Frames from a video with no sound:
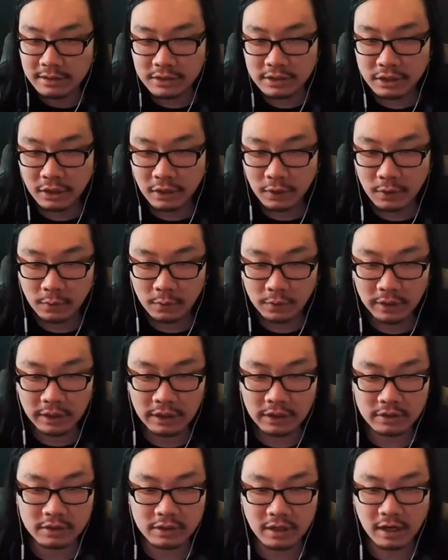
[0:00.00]
so really
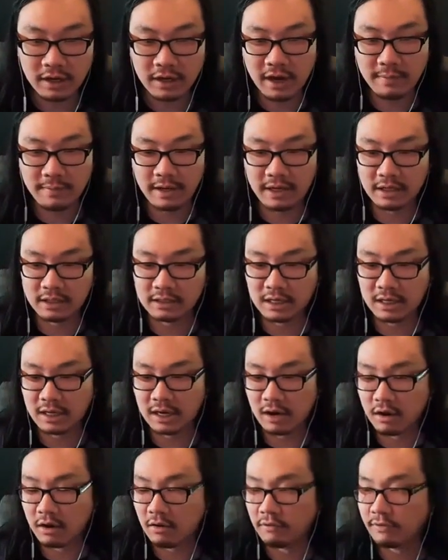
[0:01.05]
there's not, not many to take
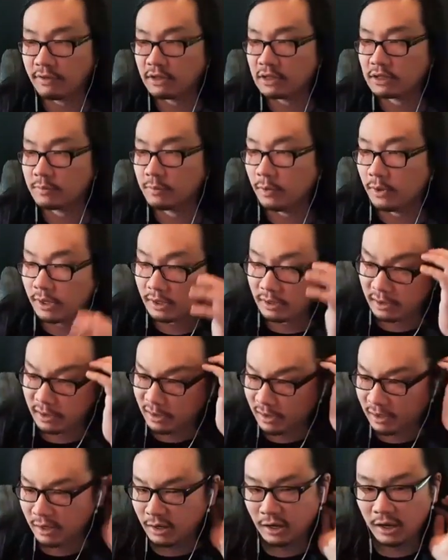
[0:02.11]
care of at this point.
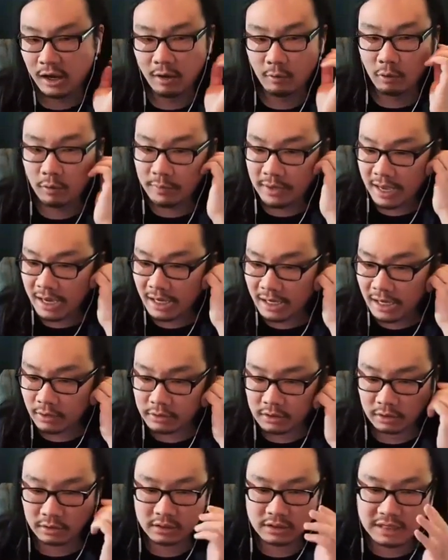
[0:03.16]
Uh, we'll be hanging out
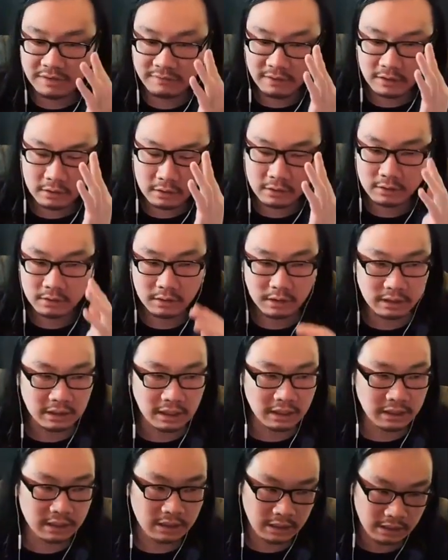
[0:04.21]
till 7 because
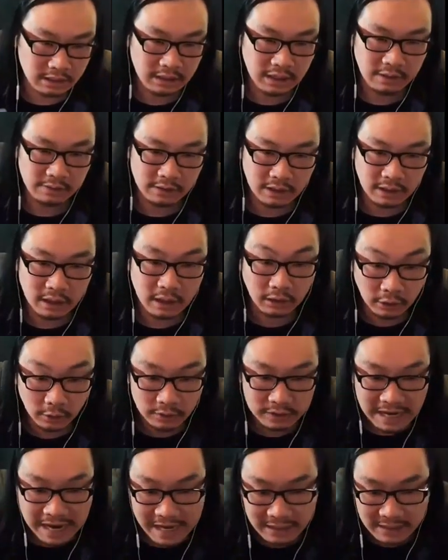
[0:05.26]
I did say I was going to
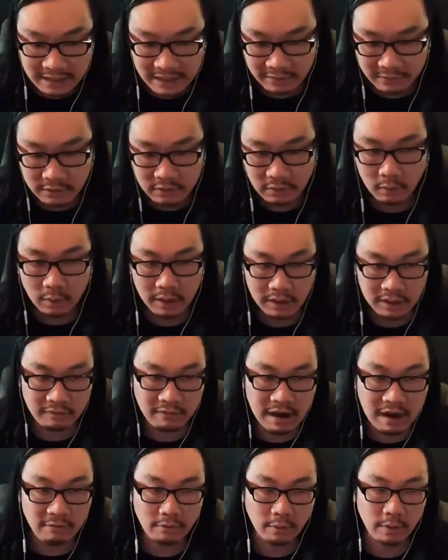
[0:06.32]
close at 7, so I want to give
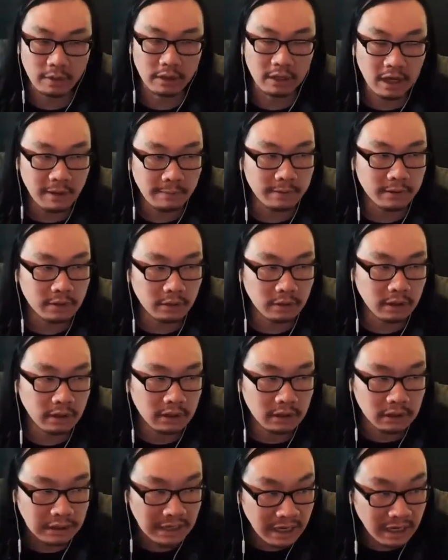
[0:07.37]
everyone the opportunity
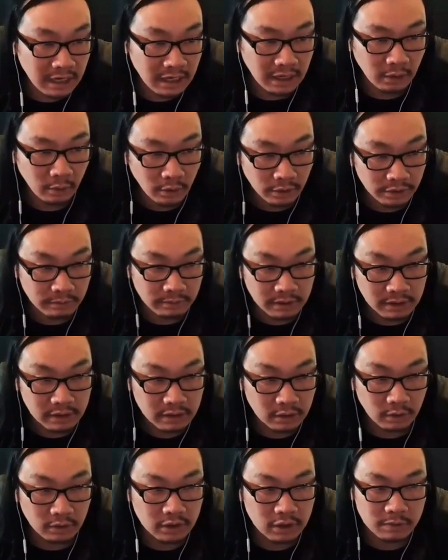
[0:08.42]
to get it. I don't want them to
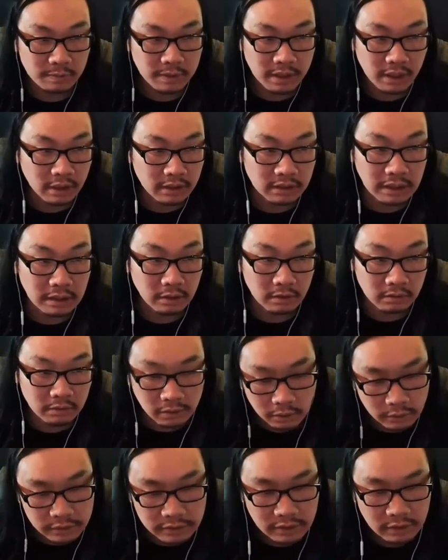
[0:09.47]
do it just because I
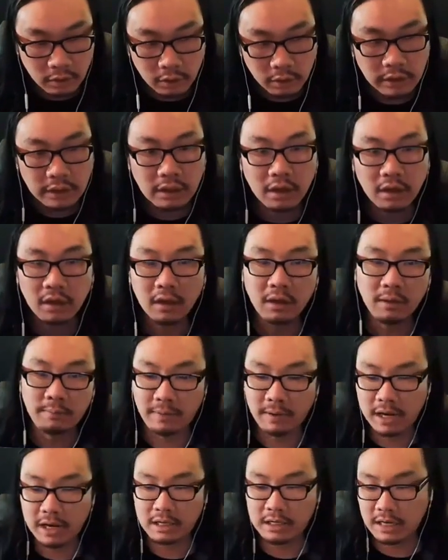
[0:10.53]
closed it early,
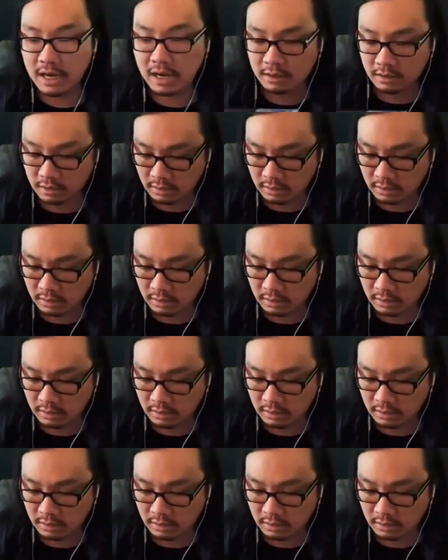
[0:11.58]
but yeah.